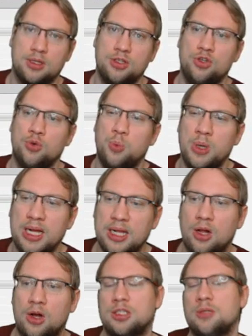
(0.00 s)
you will
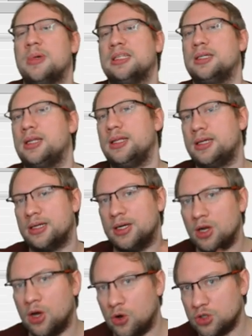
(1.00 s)
automatically
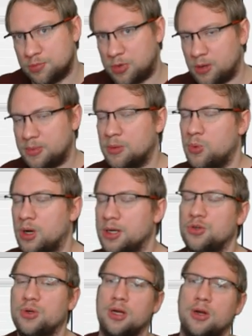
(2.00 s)
close pop-up one.
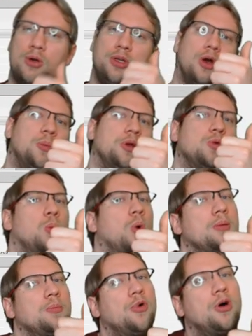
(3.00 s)
You can only open
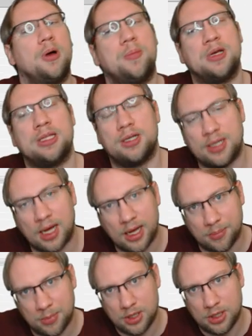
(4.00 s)
one pop-up at a
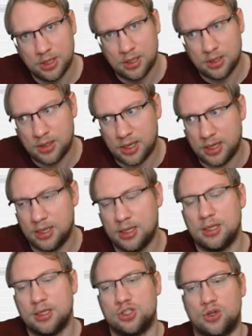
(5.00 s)
time, right?
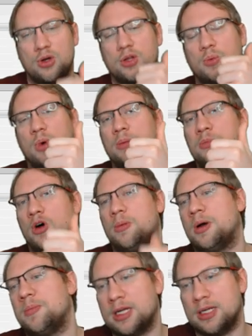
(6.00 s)
So only one
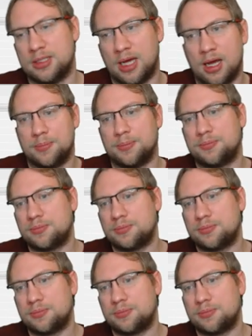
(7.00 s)
pop-up at a time.